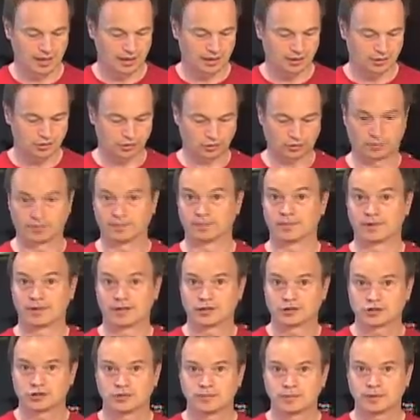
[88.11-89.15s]
So,
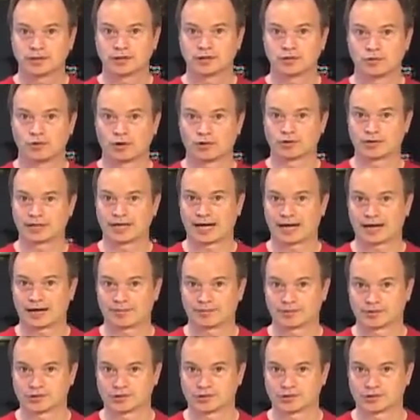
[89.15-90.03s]
assuming that you already have a